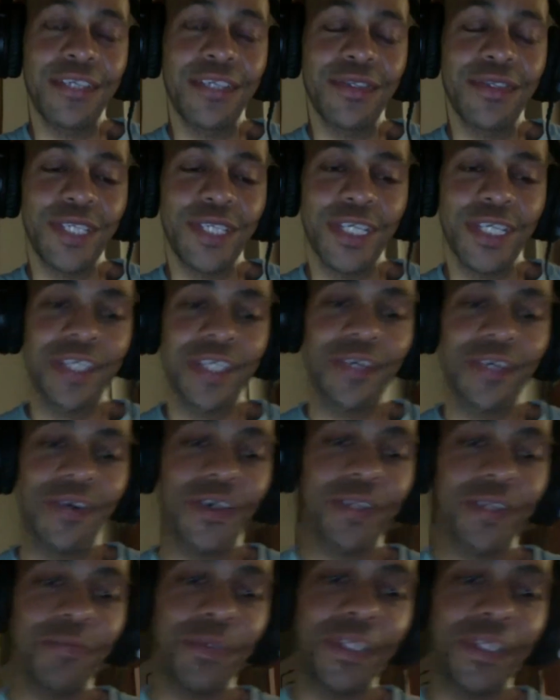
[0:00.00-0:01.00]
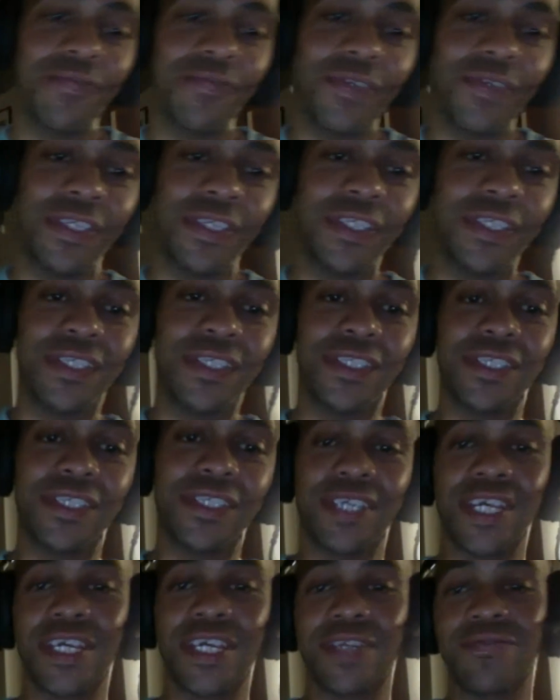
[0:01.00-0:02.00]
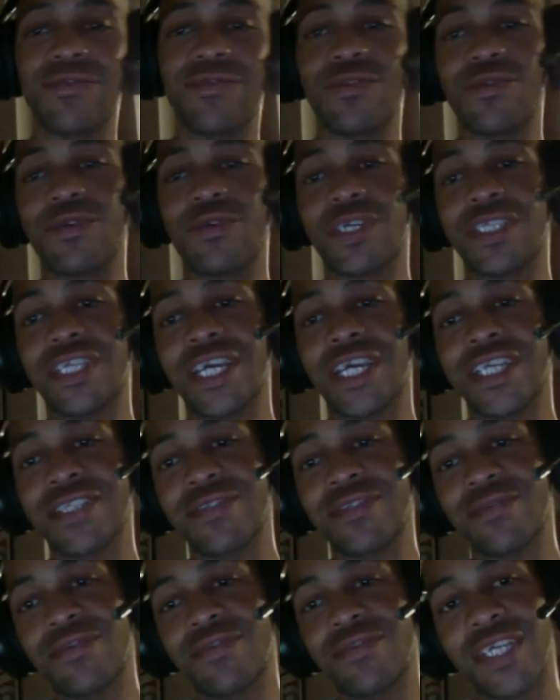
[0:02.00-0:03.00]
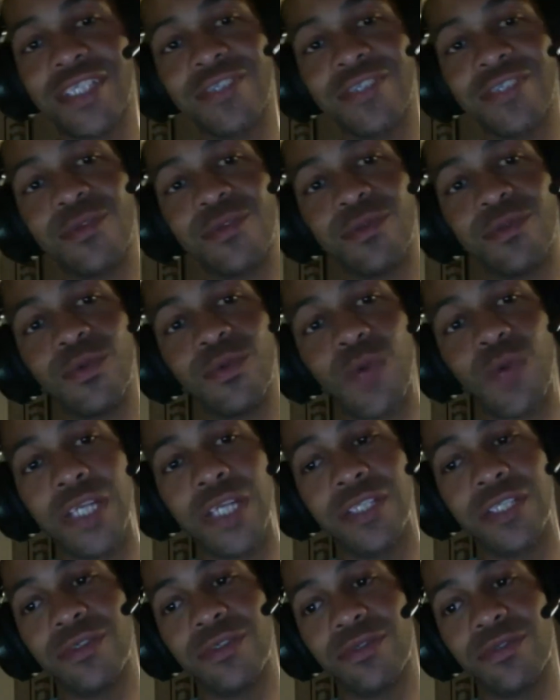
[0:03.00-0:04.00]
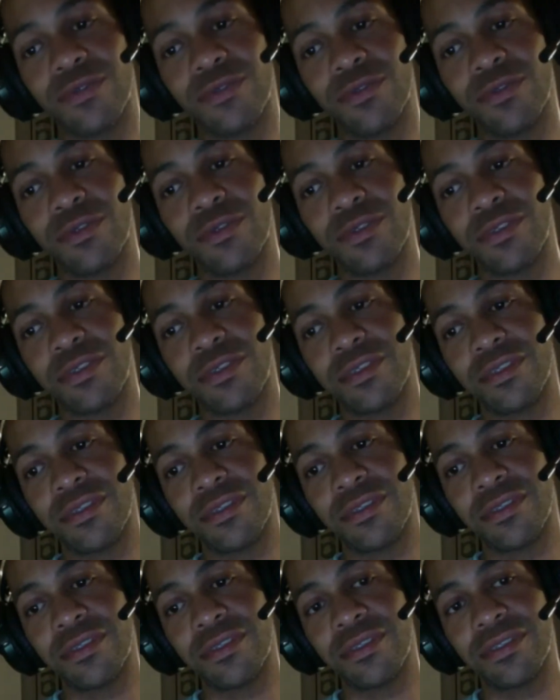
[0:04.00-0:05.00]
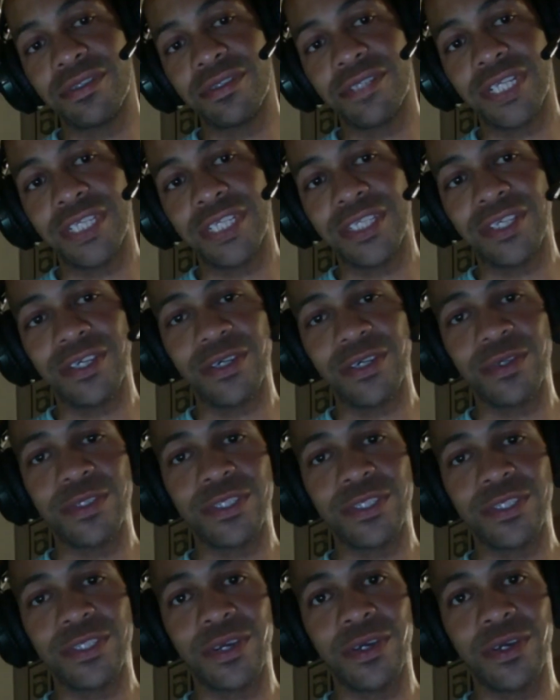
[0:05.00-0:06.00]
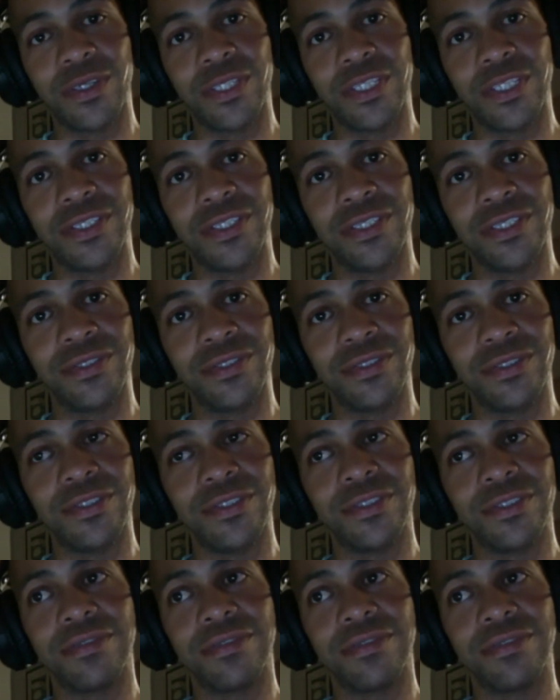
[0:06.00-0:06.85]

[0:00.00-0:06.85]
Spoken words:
you say, there aren't many finishes. And for a title fight, you would want to let the oaks go on the shields.